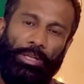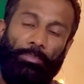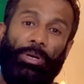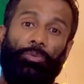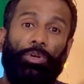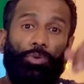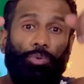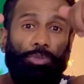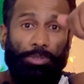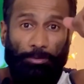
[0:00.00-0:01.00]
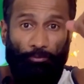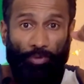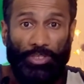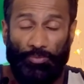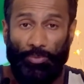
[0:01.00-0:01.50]
But when you do the
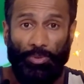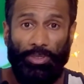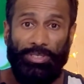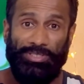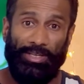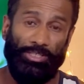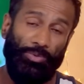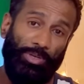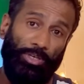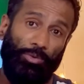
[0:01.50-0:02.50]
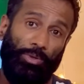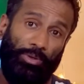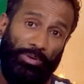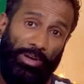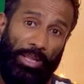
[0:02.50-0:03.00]
face pull, it's activated your
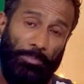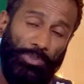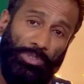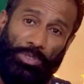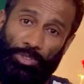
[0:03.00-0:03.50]
traps,